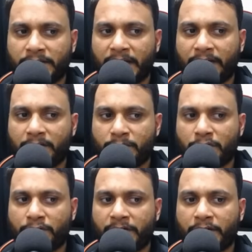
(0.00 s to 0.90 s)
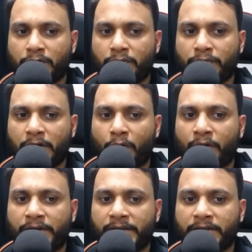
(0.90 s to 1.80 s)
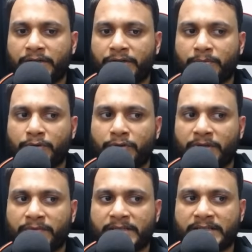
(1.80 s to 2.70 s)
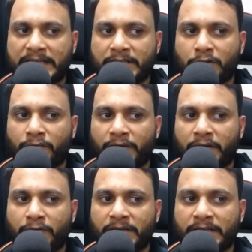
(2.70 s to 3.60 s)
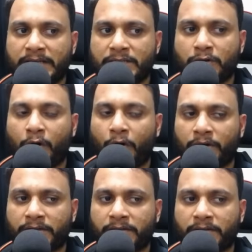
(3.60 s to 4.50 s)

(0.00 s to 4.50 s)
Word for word: The items of A2 will only contribute if the size of A1 is odd,